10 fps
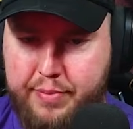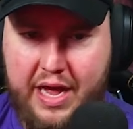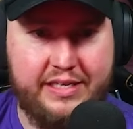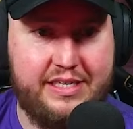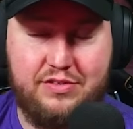
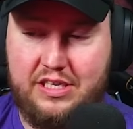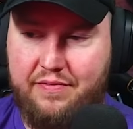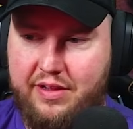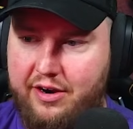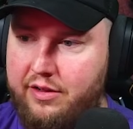Positive
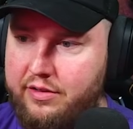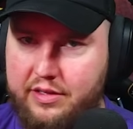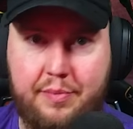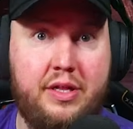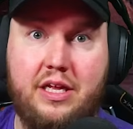stuff there.
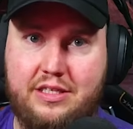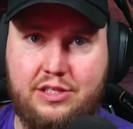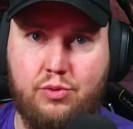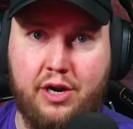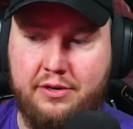Let
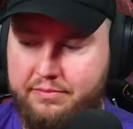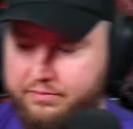this run.